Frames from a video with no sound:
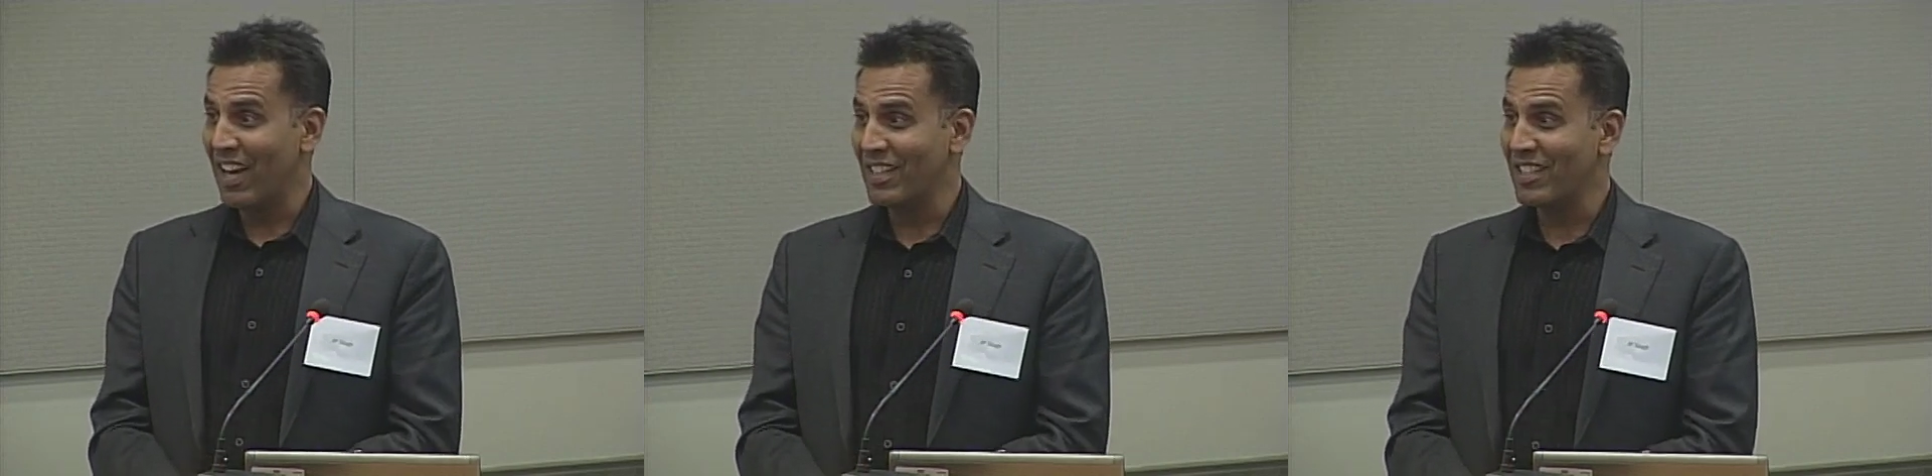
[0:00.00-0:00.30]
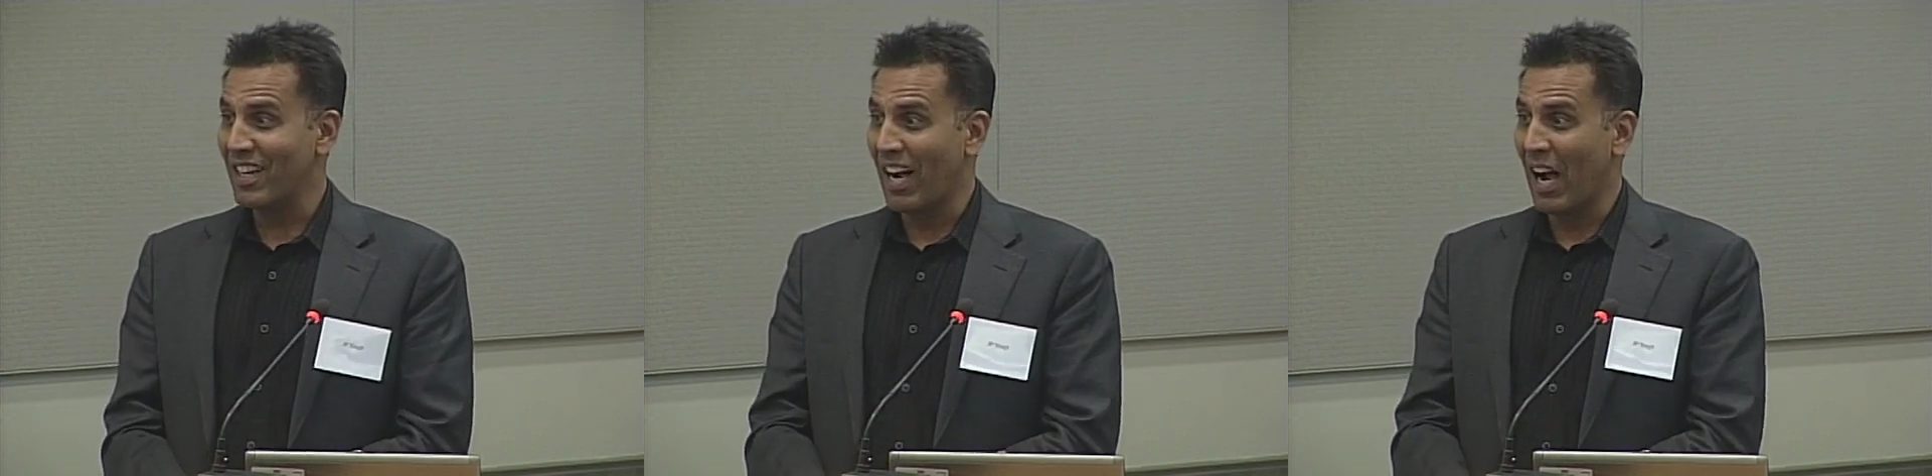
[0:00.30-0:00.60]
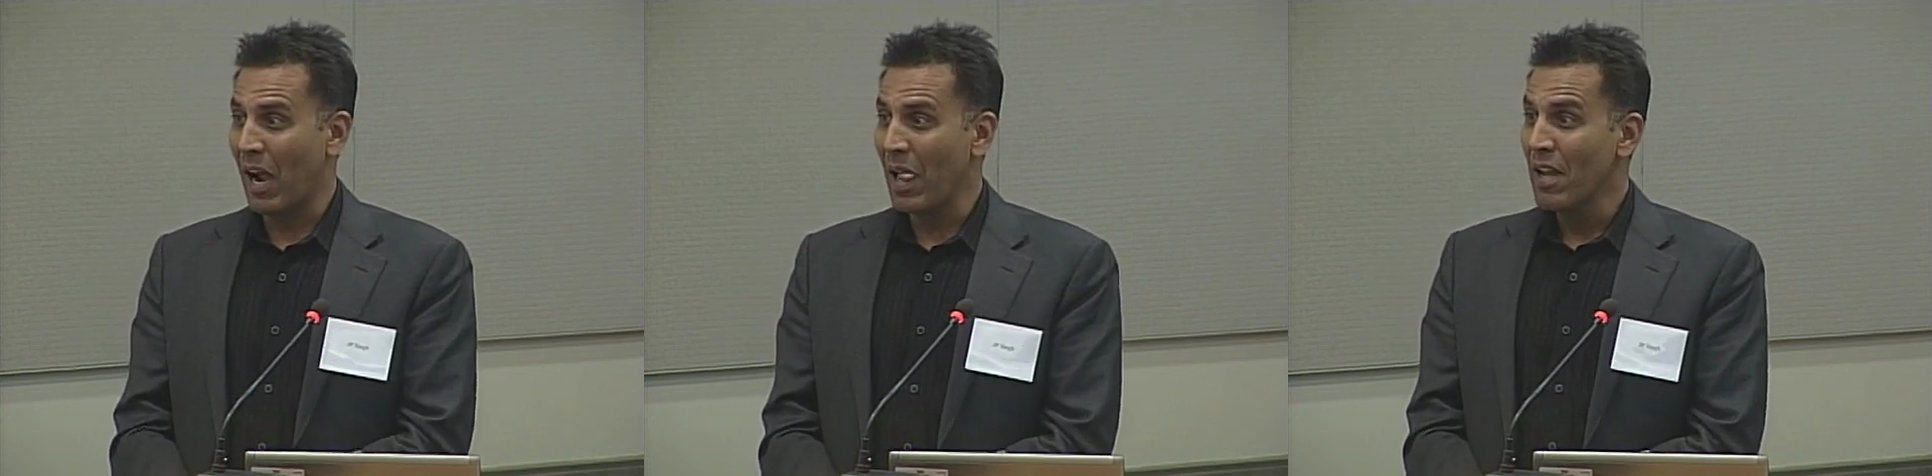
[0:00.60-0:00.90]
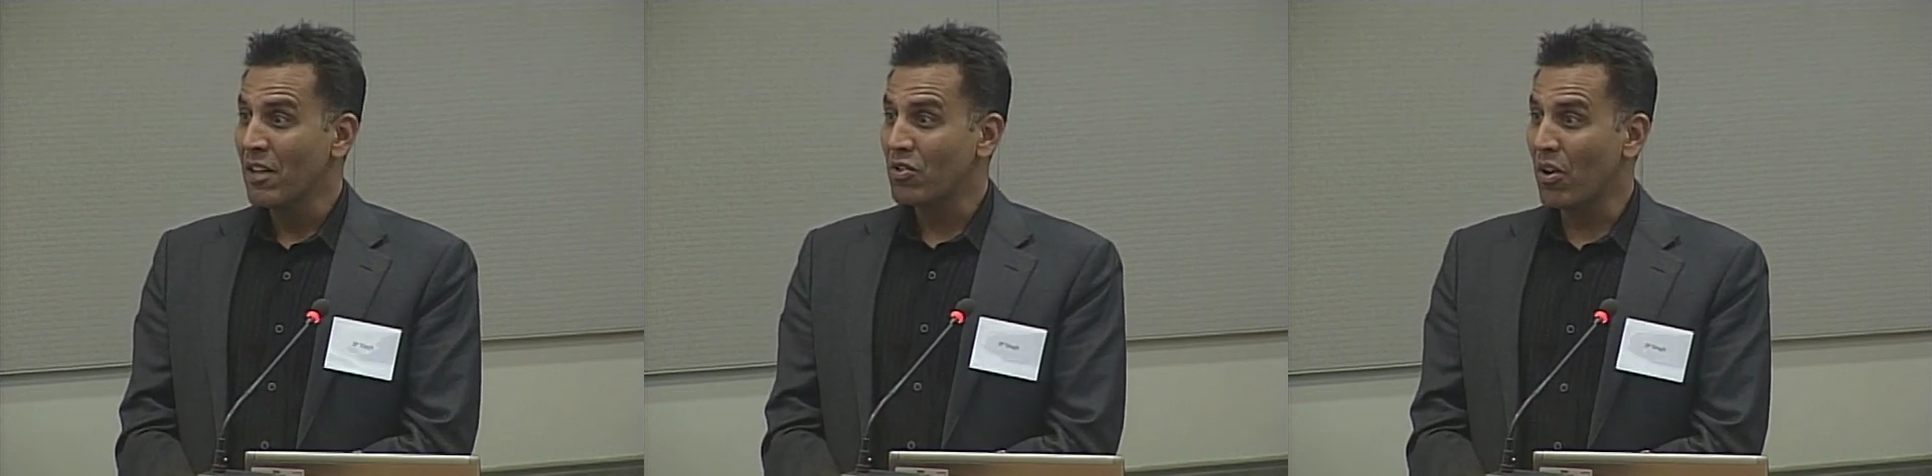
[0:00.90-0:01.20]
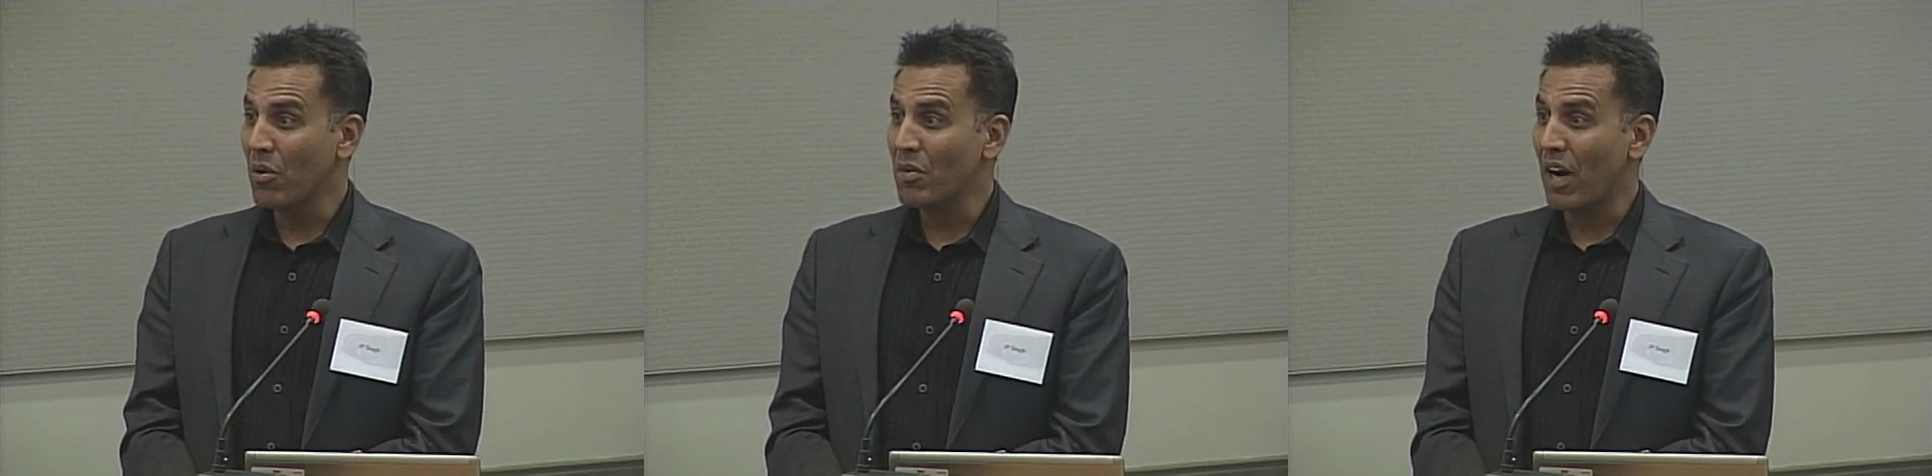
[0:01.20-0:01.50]
And
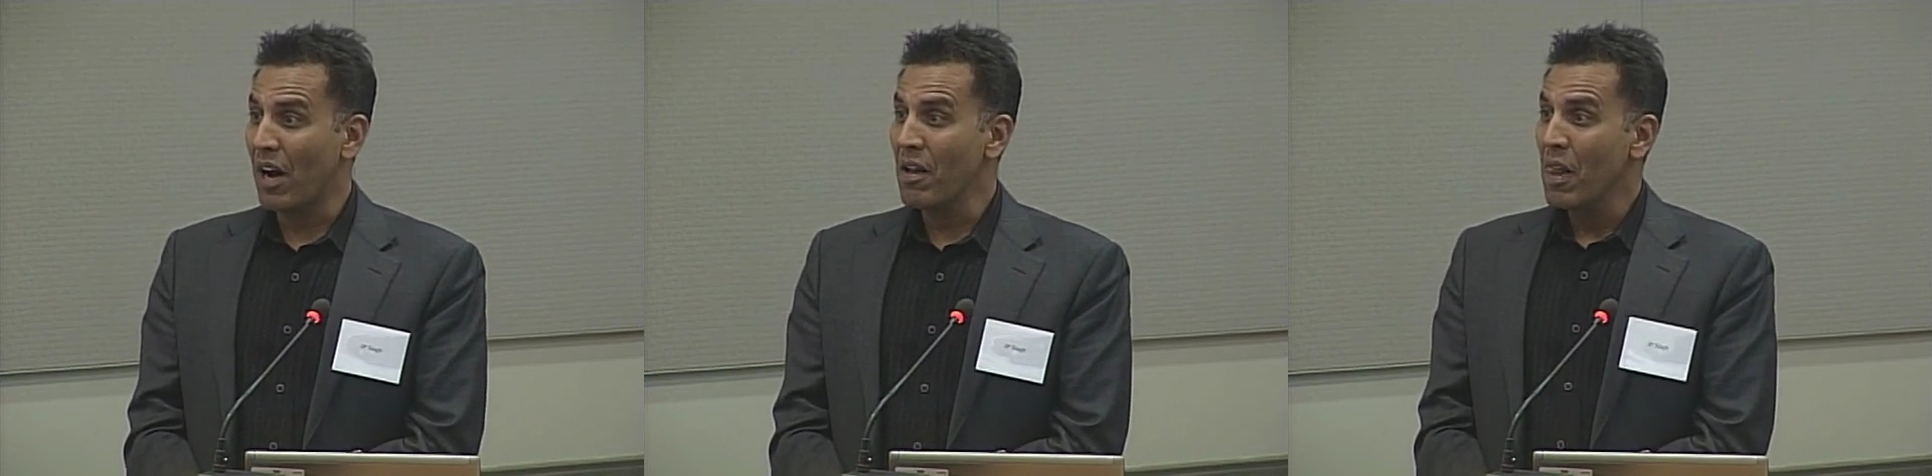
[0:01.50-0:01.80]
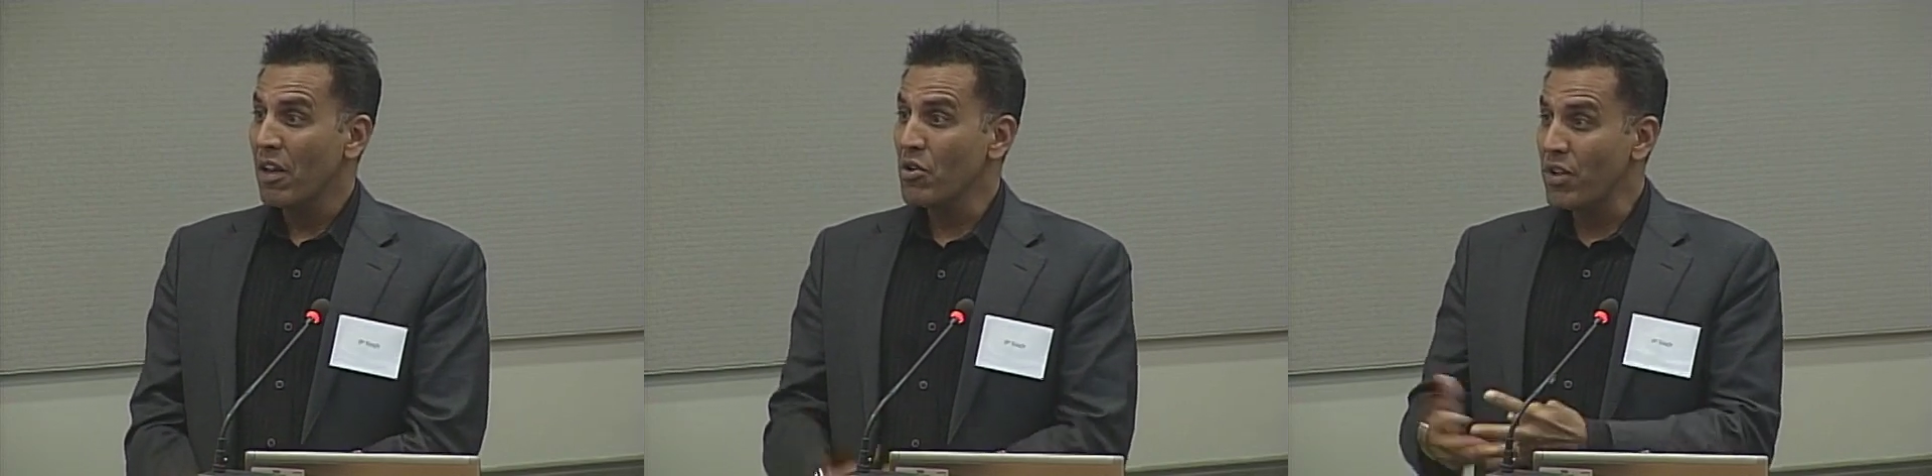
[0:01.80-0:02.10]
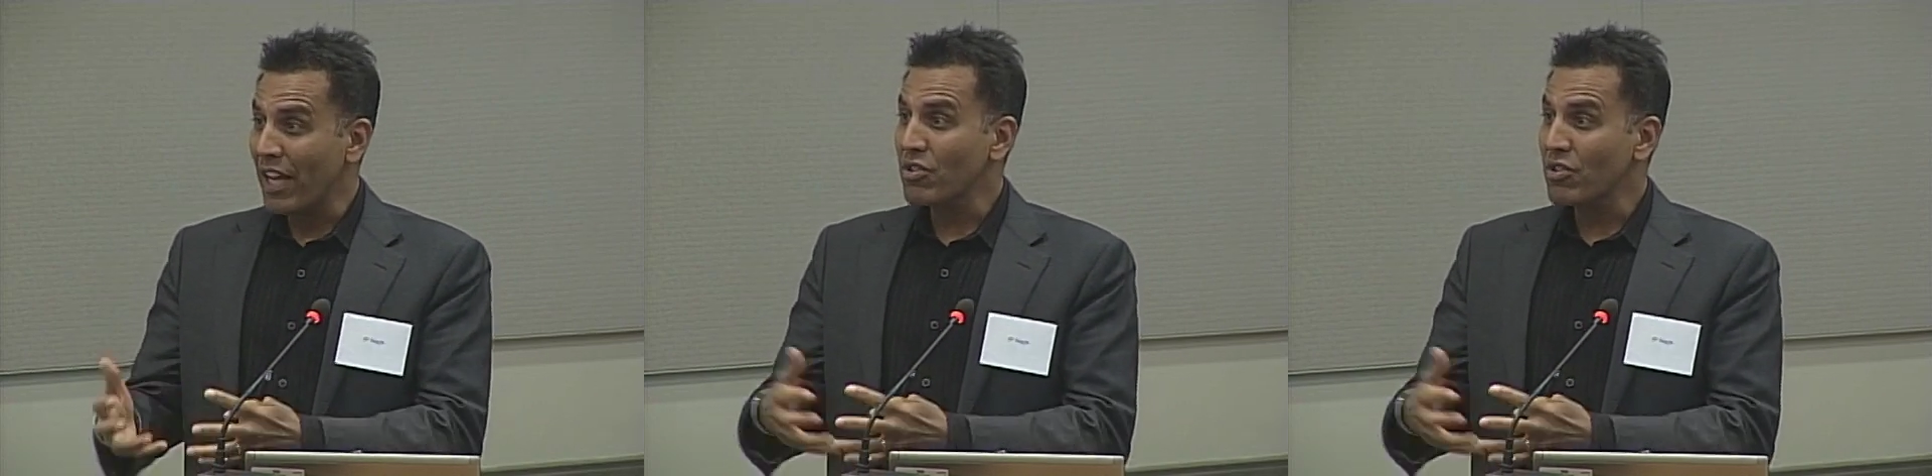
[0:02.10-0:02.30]
so